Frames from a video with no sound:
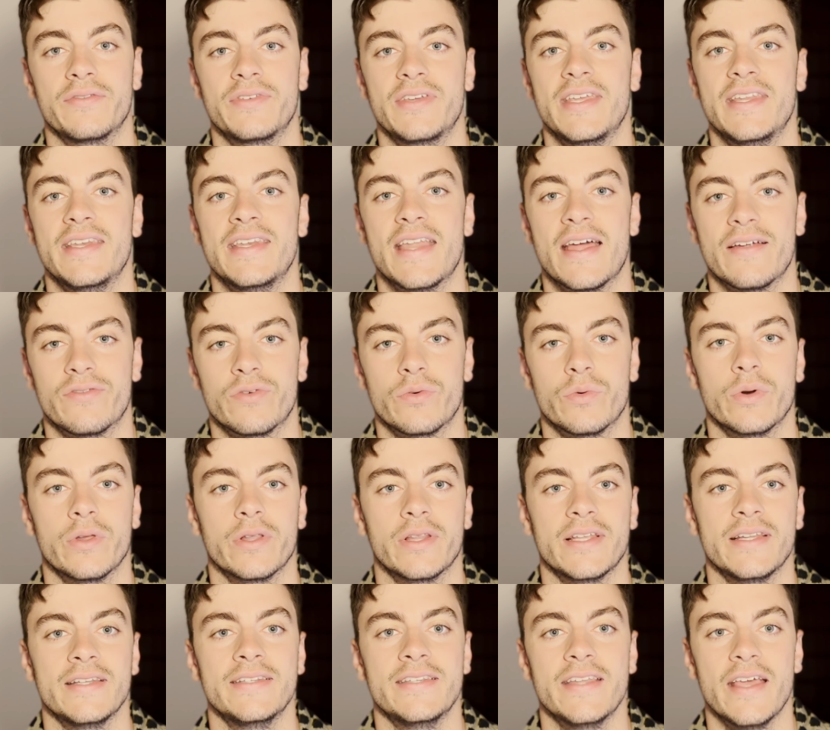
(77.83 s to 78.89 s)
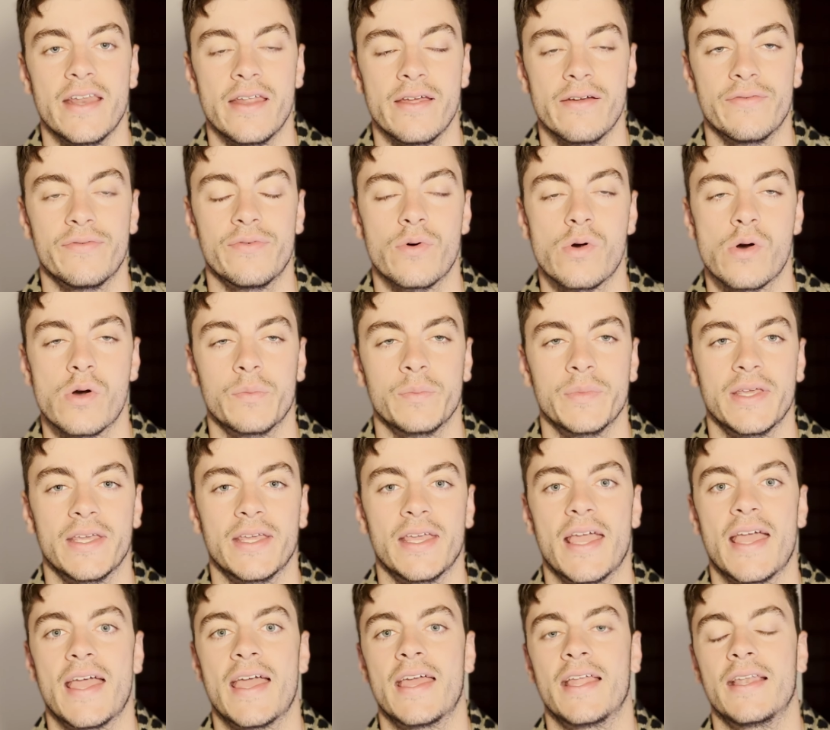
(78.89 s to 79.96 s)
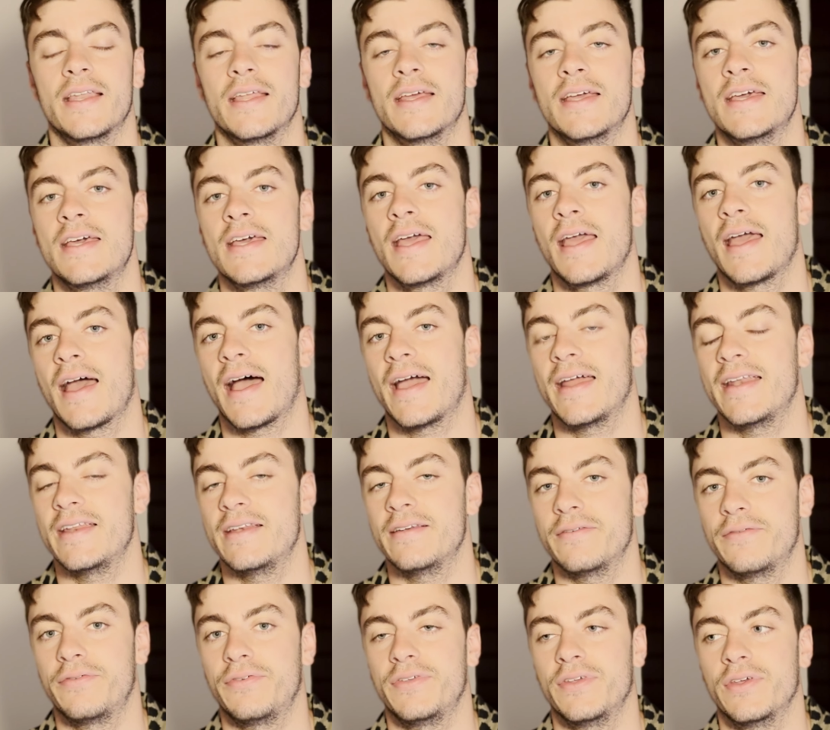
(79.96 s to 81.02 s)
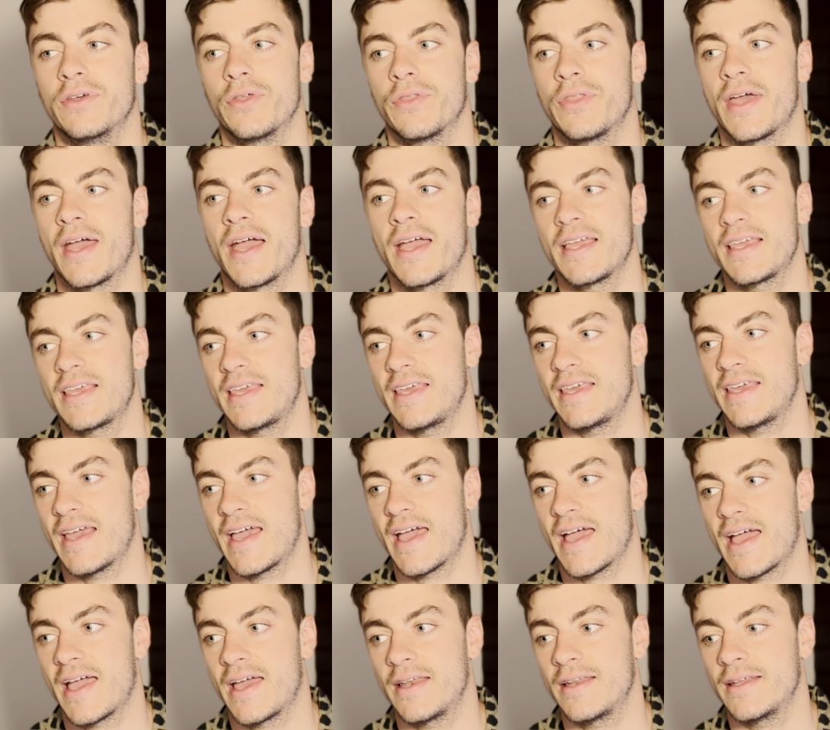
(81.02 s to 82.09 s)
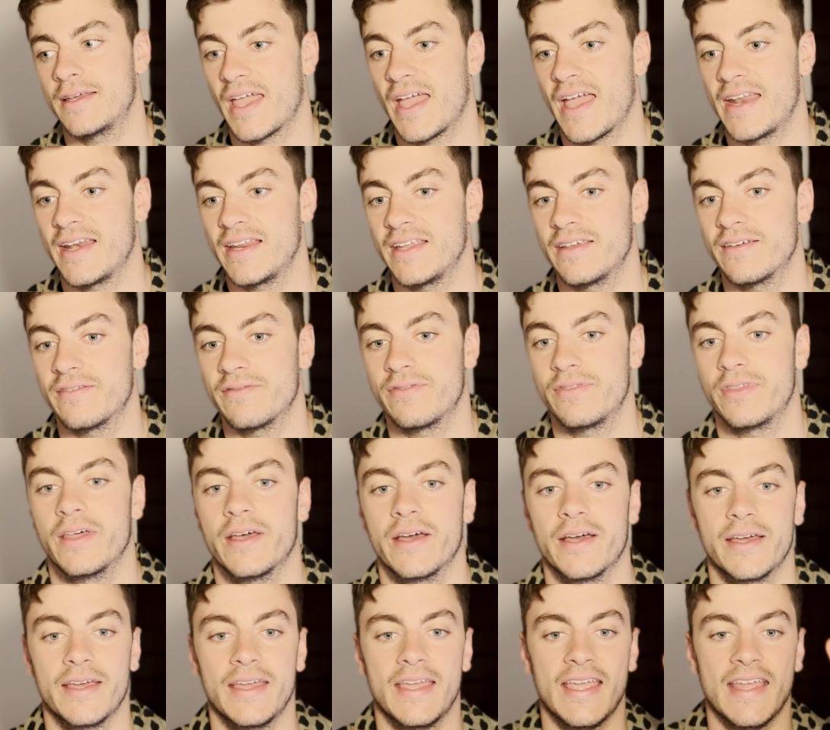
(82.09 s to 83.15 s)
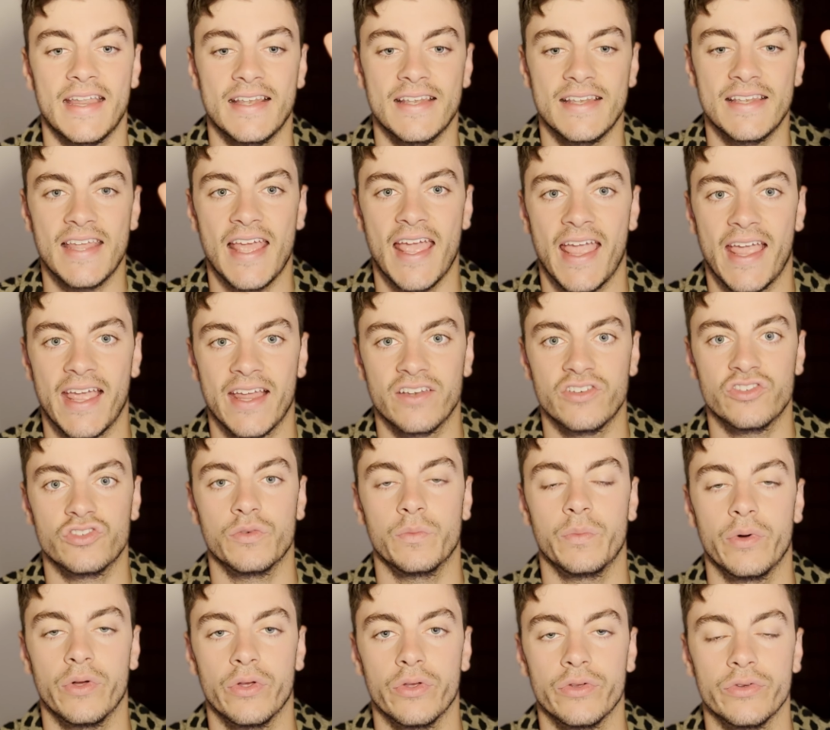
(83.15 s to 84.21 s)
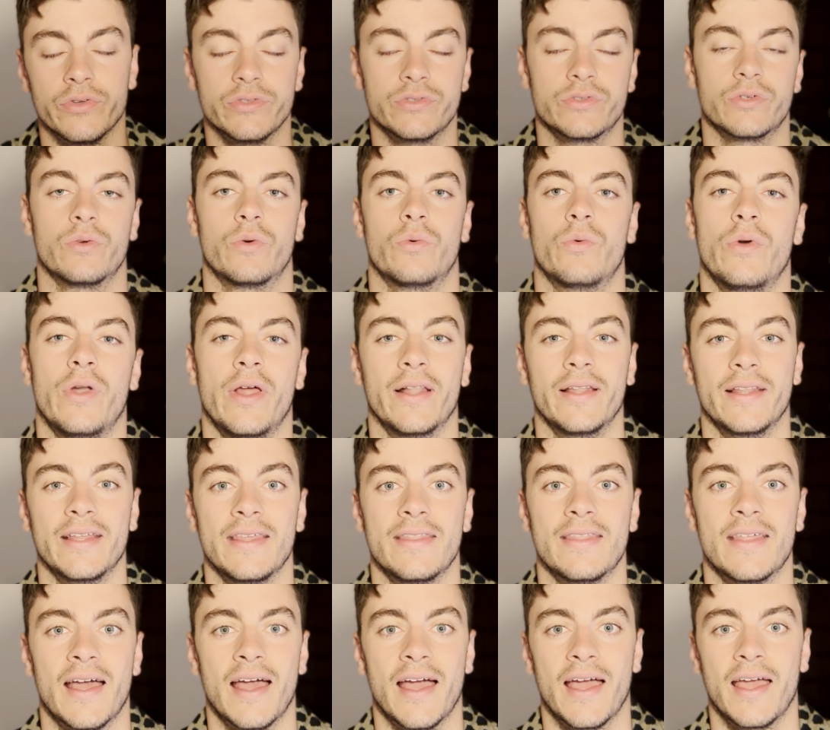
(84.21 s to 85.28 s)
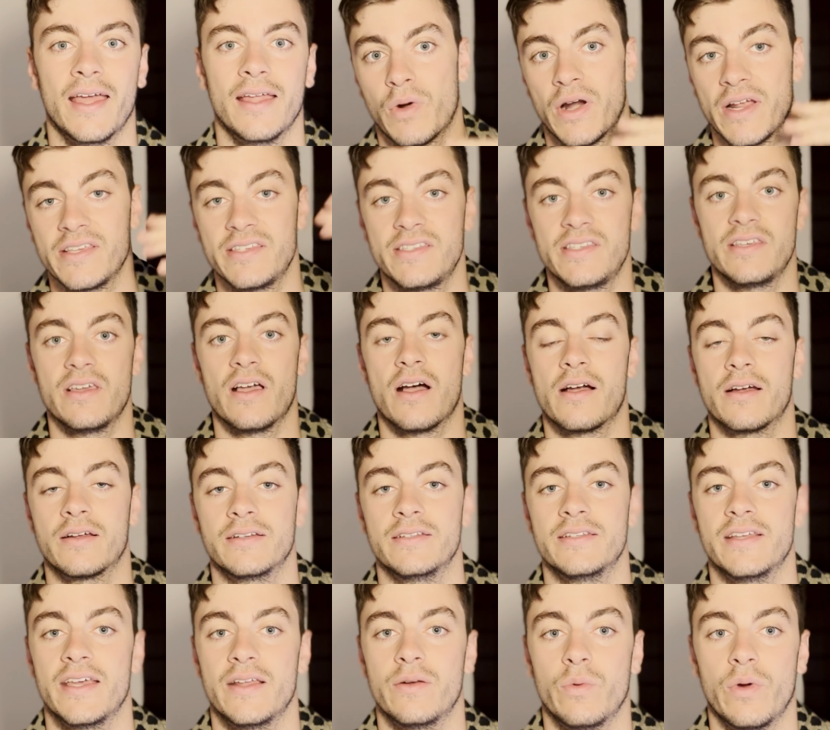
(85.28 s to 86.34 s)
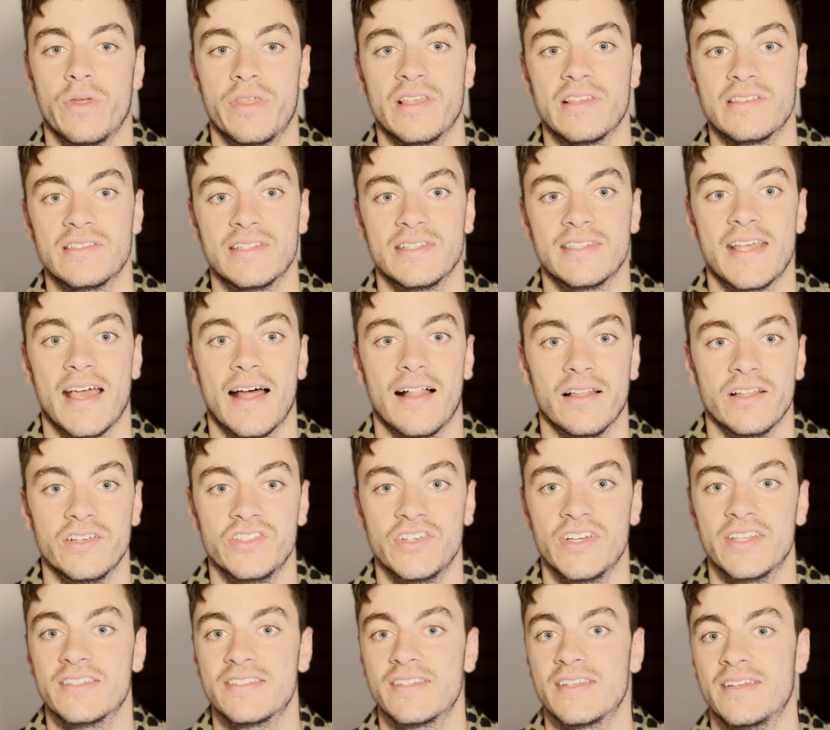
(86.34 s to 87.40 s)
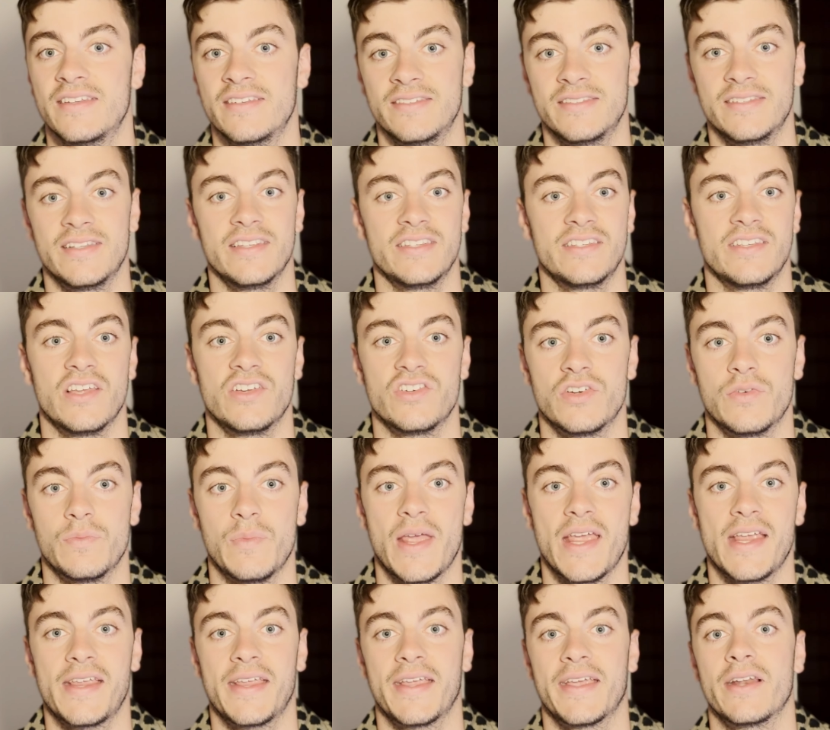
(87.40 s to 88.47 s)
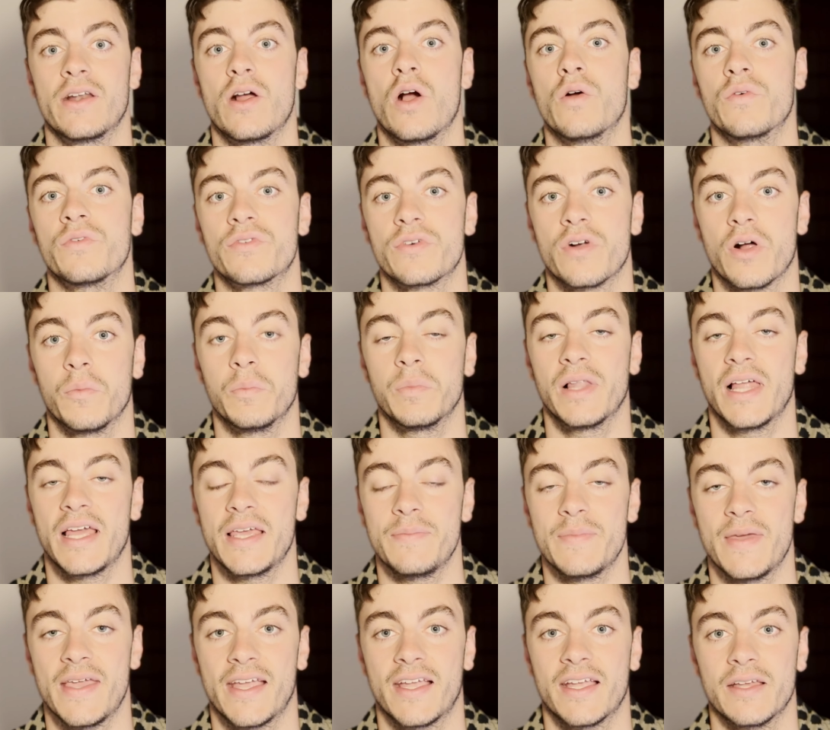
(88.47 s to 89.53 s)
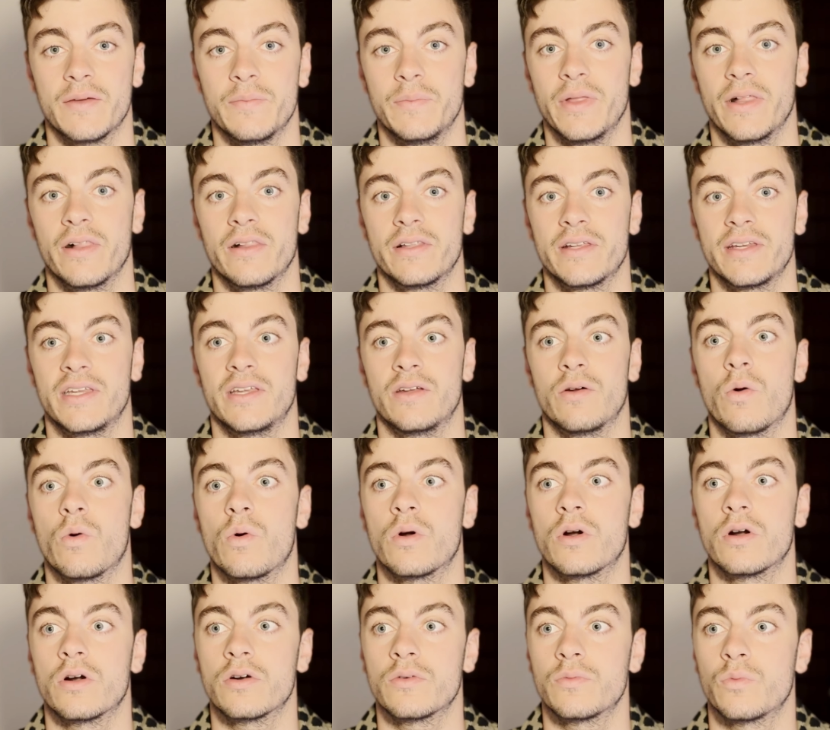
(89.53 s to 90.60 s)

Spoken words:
He never really did it for me, and I didn't feel that he had any of the intangibles, really, that Bryce Young did with his intelligence and his decision-making and overall playmaking ability, or